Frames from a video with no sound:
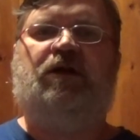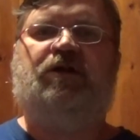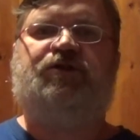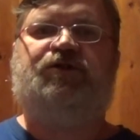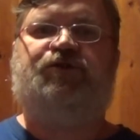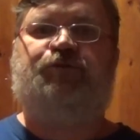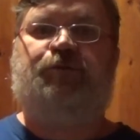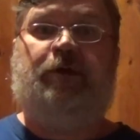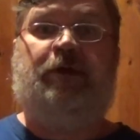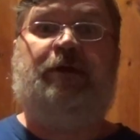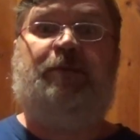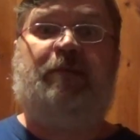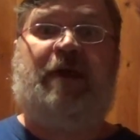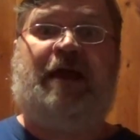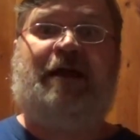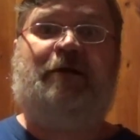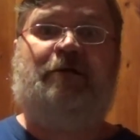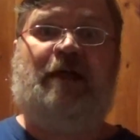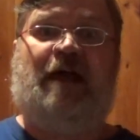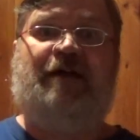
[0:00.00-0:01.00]
to really
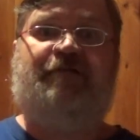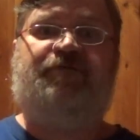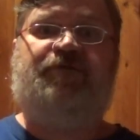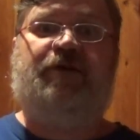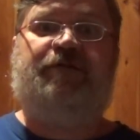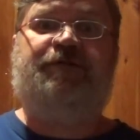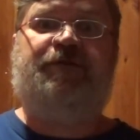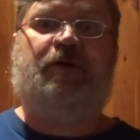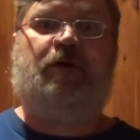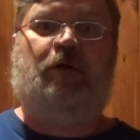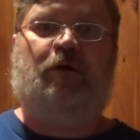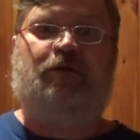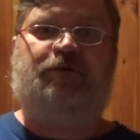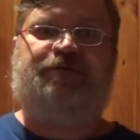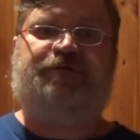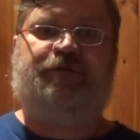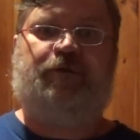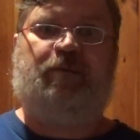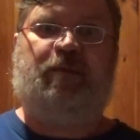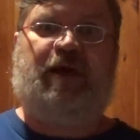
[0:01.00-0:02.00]
make life difficult
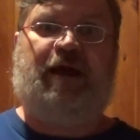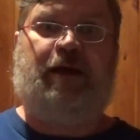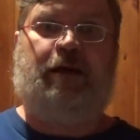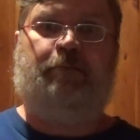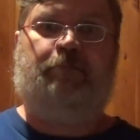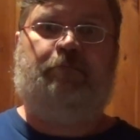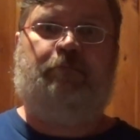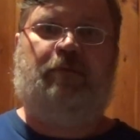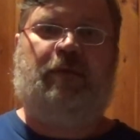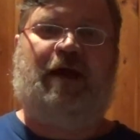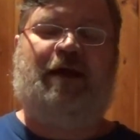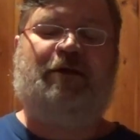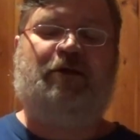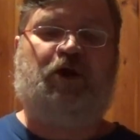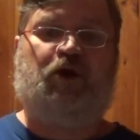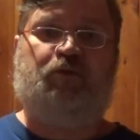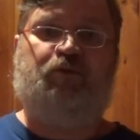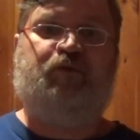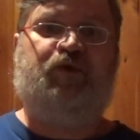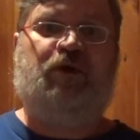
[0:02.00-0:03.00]
for me and
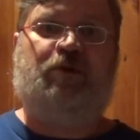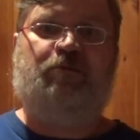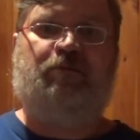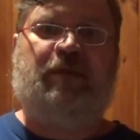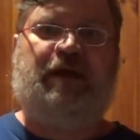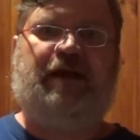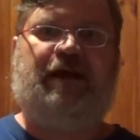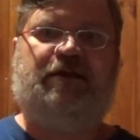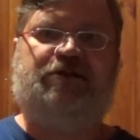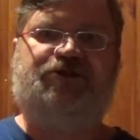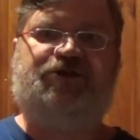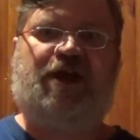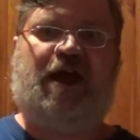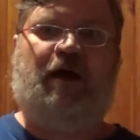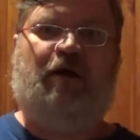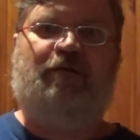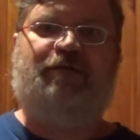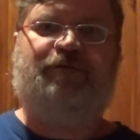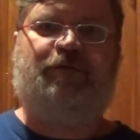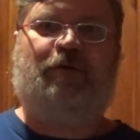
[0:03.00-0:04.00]
could put me in
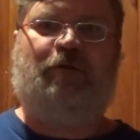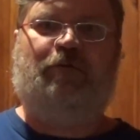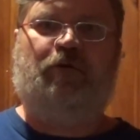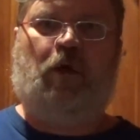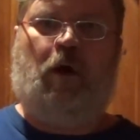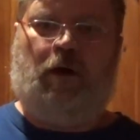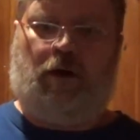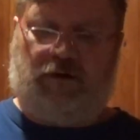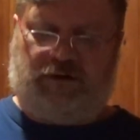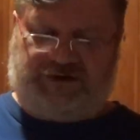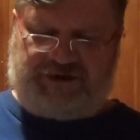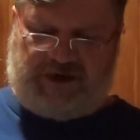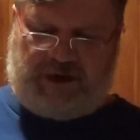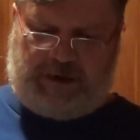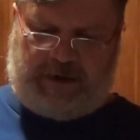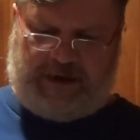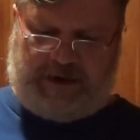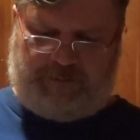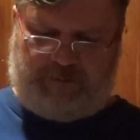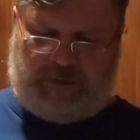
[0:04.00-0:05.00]
jail for a long
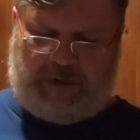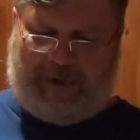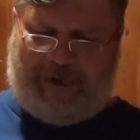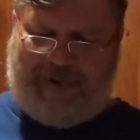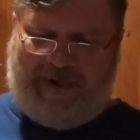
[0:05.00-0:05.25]
time.